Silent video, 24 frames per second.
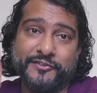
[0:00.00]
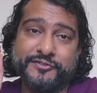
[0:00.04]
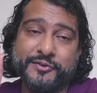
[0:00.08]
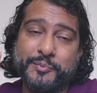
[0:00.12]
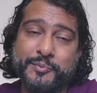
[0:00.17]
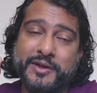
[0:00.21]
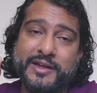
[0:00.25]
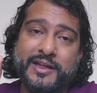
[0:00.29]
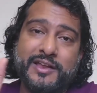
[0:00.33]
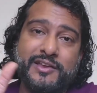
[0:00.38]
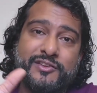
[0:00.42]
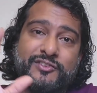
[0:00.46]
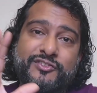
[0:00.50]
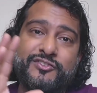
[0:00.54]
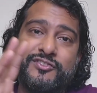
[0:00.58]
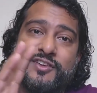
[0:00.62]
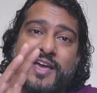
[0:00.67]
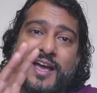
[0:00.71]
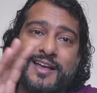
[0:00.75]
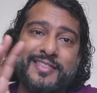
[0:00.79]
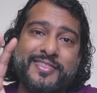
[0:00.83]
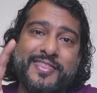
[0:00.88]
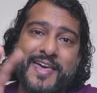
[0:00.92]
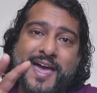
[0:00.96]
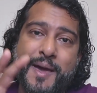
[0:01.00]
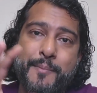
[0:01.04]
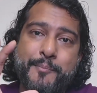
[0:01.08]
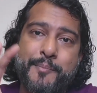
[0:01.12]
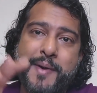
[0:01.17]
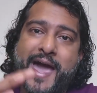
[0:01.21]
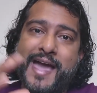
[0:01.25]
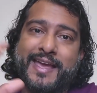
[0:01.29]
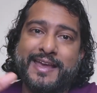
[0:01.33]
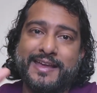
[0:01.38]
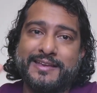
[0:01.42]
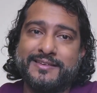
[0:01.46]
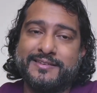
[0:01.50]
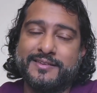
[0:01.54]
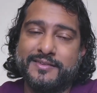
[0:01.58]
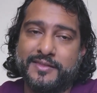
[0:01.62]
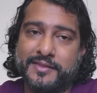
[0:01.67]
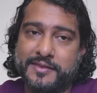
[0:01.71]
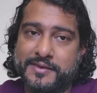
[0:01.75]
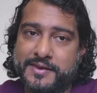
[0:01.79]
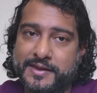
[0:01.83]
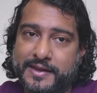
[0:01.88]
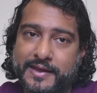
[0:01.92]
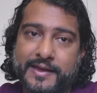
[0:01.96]
and we inject that back into
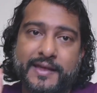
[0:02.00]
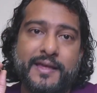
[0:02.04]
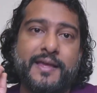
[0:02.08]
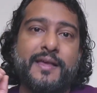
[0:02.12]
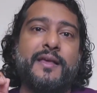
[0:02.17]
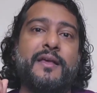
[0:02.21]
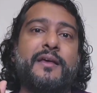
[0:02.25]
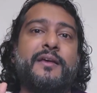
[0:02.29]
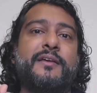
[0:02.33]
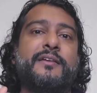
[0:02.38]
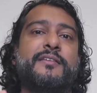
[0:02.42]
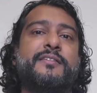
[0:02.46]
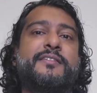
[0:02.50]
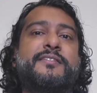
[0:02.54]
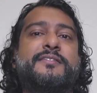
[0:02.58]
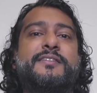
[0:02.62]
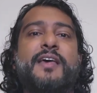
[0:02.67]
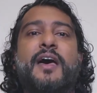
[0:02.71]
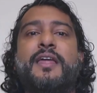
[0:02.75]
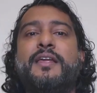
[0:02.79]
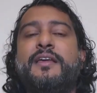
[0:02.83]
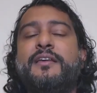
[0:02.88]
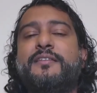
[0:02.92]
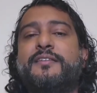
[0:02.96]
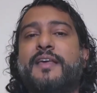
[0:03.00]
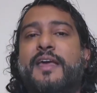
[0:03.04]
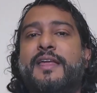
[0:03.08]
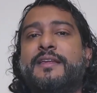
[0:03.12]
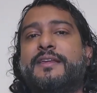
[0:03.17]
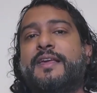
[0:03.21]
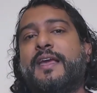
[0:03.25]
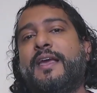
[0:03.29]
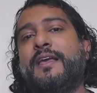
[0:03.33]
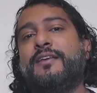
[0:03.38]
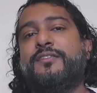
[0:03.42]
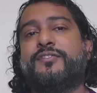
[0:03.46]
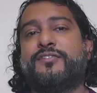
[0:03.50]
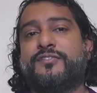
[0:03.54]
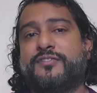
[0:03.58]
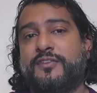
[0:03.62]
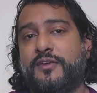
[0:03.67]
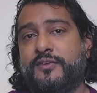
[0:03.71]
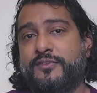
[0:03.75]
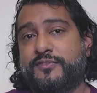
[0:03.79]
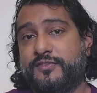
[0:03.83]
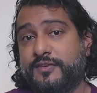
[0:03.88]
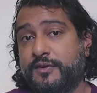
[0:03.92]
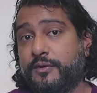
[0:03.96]
the knee. Studies and case
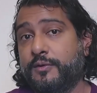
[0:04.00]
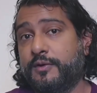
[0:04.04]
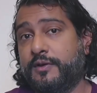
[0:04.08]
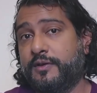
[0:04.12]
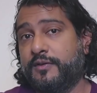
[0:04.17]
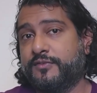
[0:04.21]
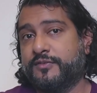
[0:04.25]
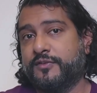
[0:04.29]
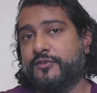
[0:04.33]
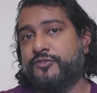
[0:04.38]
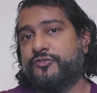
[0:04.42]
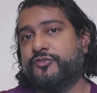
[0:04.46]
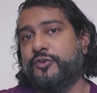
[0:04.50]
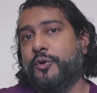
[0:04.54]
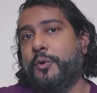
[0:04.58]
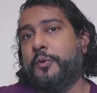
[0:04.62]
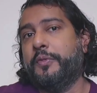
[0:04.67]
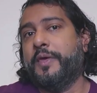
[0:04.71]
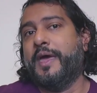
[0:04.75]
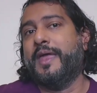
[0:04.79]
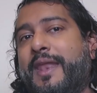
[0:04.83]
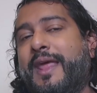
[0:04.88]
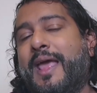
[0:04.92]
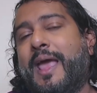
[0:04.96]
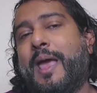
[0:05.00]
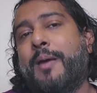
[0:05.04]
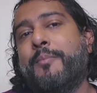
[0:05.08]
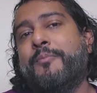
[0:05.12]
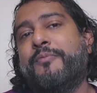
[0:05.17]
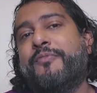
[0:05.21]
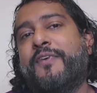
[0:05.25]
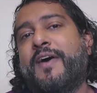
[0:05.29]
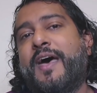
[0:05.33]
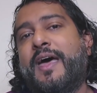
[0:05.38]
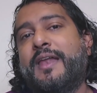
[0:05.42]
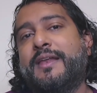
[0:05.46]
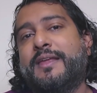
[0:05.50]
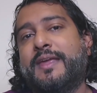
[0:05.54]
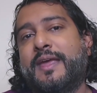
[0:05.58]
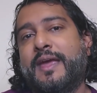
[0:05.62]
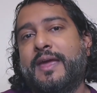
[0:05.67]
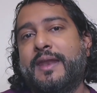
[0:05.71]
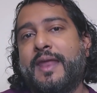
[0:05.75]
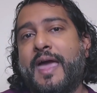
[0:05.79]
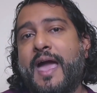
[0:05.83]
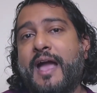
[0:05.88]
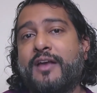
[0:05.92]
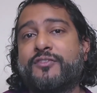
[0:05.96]
series show that MFAT
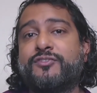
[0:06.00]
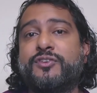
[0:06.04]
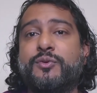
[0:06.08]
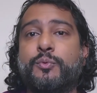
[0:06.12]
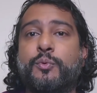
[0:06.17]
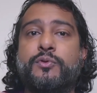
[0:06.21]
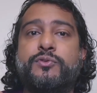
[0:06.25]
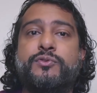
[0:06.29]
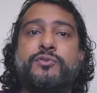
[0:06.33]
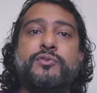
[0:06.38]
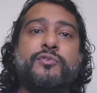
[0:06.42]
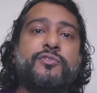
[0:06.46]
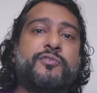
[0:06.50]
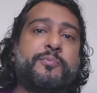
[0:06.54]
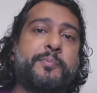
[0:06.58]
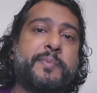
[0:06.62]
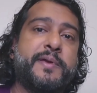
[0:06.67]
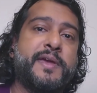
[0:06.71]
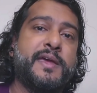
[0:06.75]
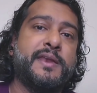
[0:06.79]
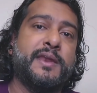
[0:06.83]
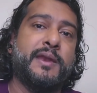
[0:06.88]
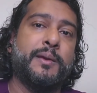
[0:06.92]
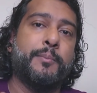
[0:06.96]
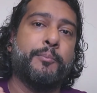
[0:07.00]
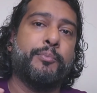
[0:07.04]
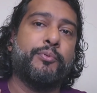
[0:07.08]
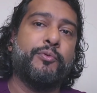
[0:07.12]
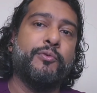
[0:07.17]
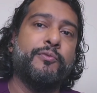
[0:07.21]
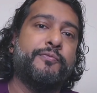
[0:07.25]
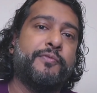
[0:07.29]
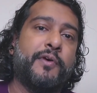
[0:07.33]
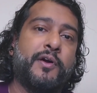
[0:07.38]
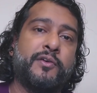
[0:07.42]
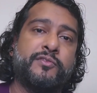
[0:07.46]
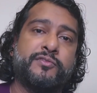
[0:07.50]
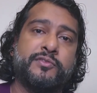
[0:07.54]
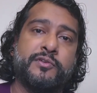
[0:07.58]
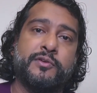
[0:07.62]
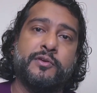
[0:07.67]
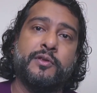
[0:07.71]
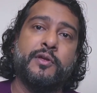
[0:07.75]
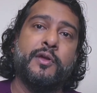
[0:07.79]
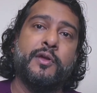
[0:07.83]
can actually reduce pain and improve function